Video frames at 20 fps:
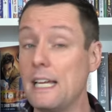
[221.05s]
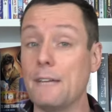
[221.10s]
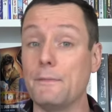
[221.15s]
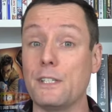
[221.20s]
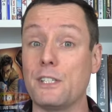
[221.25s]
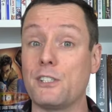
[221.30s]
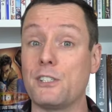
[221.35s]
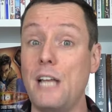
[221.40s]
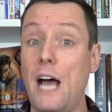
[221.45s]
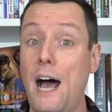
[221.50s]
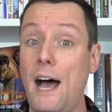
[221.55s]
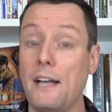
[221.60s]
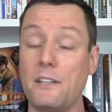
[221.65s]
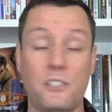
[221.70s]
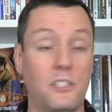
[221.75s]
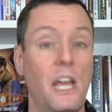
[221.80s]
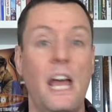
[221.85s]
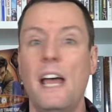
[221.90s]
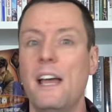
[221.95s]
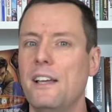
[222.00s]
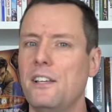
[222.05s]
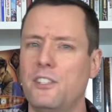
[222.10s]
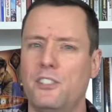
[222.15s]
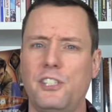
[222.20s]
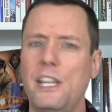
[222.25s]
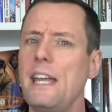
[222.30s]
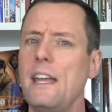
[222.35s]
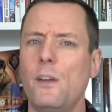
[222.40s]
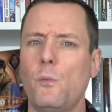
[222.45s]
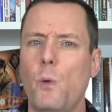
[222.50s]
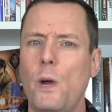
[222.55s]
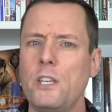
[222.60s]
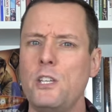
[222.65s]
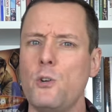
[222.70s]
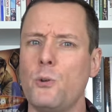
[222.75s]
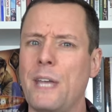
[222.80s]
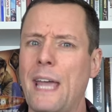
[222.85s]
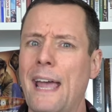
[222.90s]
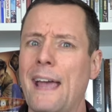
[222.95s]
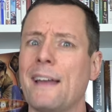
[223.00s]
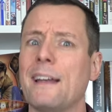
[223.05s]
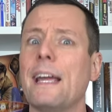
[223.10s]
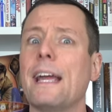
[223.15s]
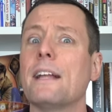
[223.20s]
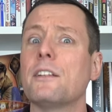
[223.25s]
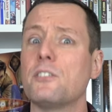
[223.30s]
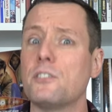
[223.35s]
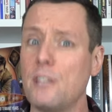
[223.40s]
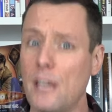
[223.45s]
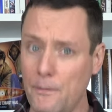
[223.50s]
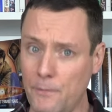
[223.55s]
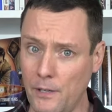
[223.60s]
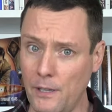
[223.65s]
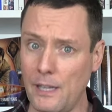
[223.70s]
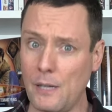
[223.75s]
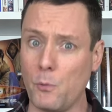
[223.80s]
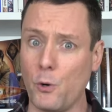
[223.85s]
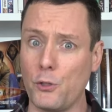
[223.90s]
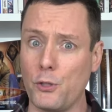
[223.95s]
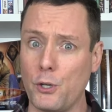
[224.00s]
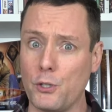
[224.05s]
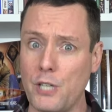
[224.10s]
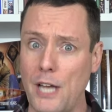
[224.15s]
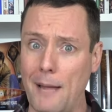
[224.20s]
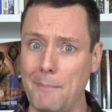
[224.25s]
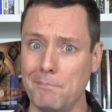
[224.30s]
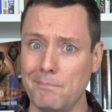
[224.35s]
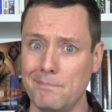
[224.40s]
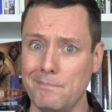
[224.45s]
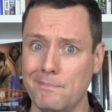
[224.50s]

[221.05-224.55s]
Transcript: If it's not, See it when you can. It's definitely worth your time.